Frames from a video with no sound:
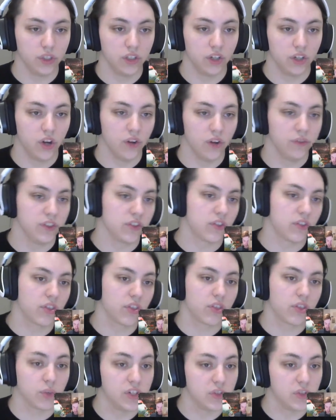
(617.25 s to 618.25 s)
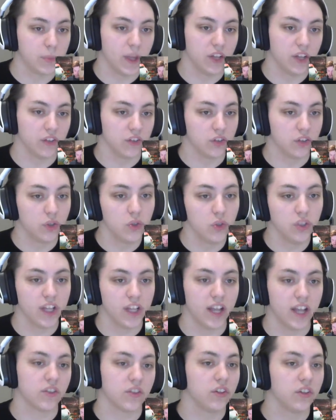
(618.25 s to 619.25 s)
you know, if it's 3 spells and 2
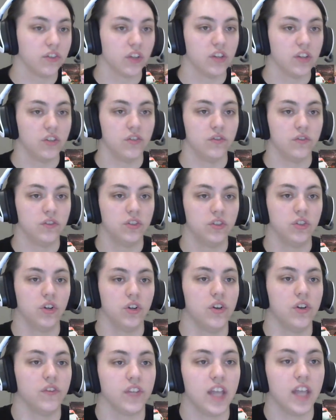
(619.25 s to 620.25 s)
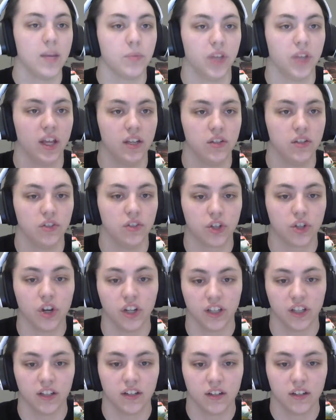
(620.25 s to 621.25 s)
lands, all of a sudden you have a game plan. You're
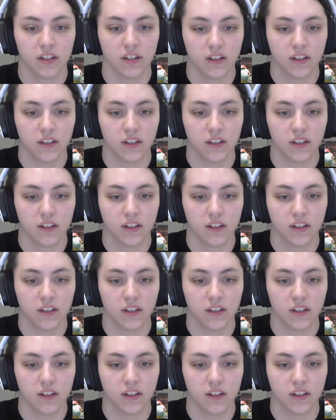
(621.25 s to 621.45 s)
cooking.